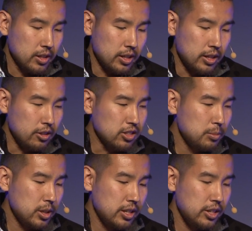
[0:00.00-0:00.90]
And
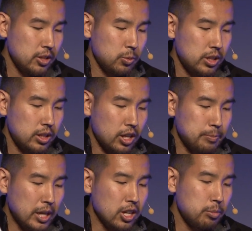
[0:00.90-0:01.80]
ultimately, you know,
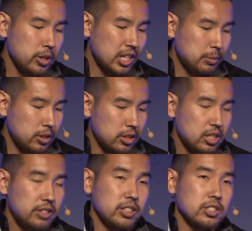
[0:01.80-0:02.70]
by operating games as a
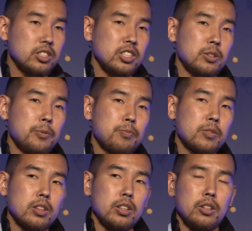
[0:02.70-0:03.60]
service, you know,
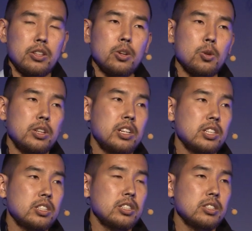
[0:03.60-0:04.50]
the goal
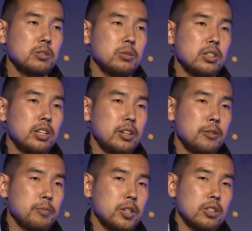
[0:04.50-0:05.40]
there is to
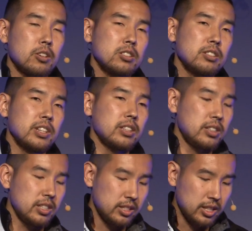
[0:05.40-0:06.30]
you know, cultivate
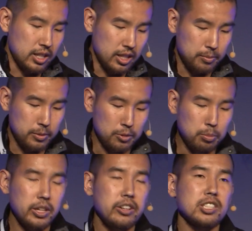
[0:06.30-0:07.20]
these you know, player